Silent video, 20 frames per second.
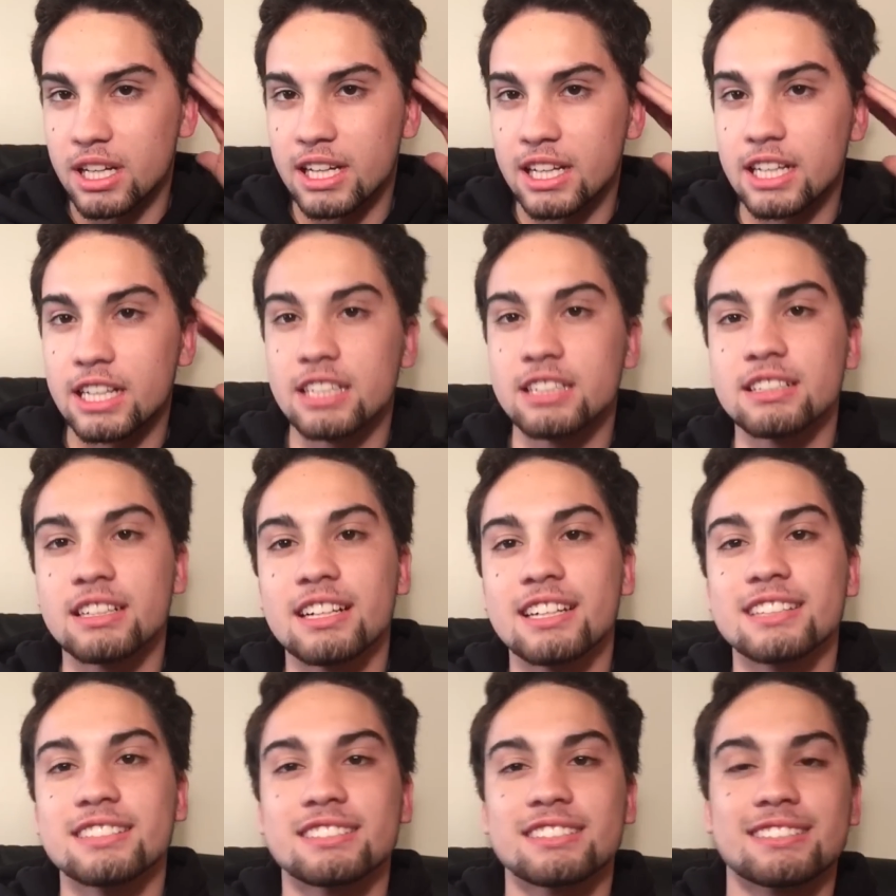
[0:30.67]
a
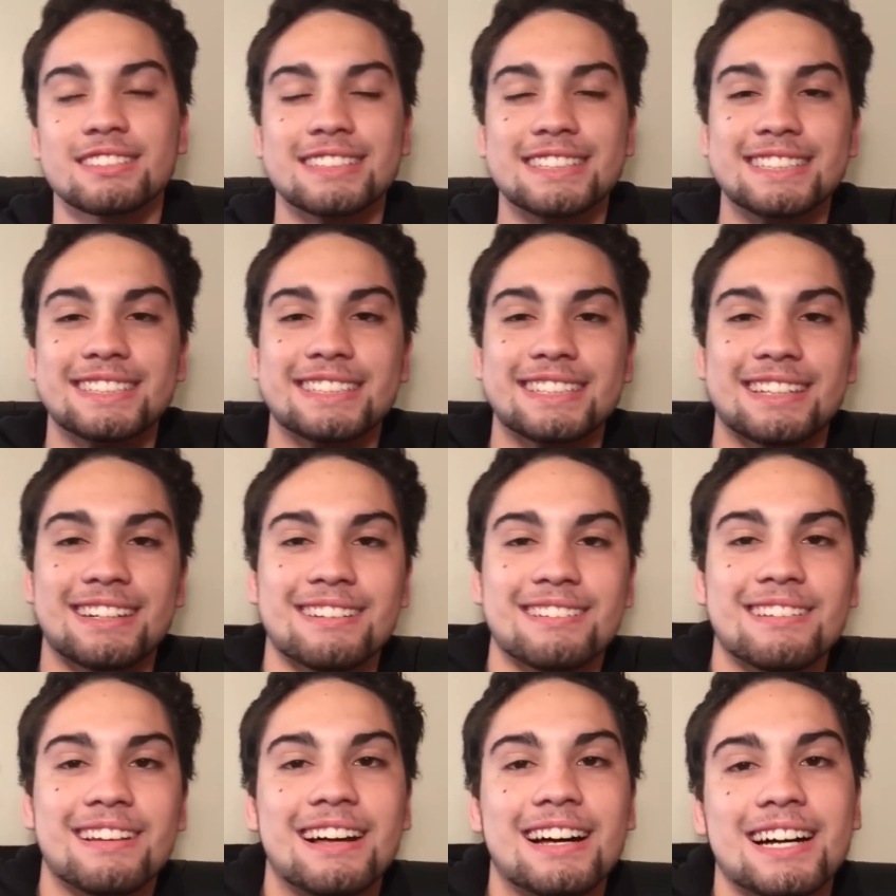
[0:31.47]
nice
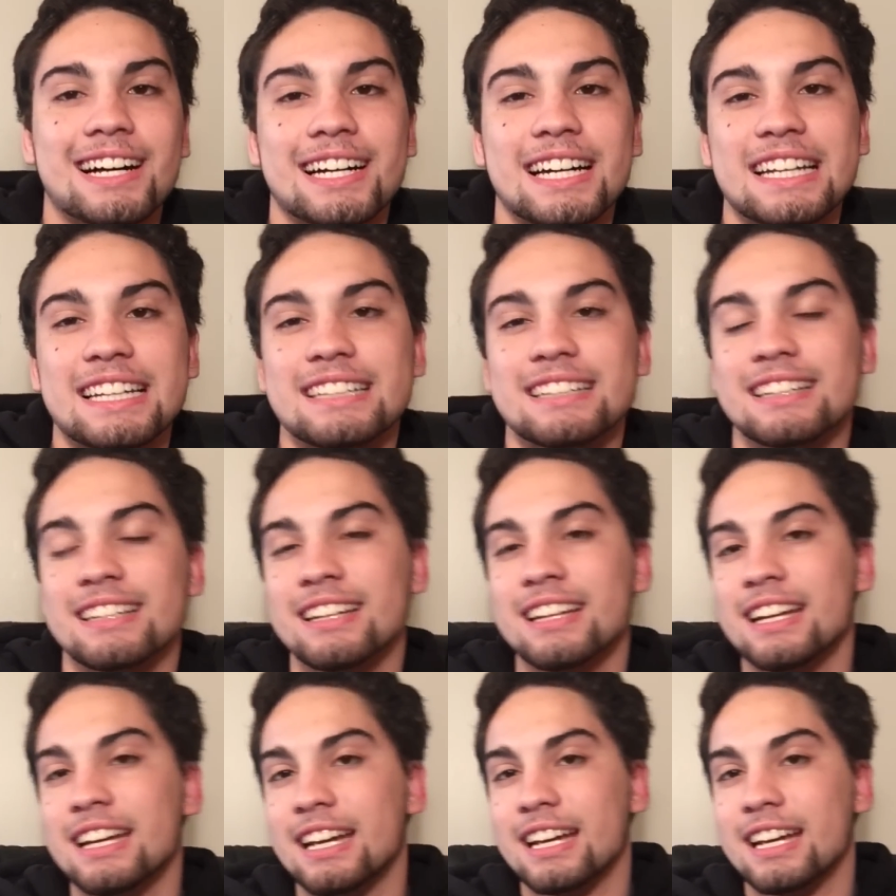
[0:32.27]
decline,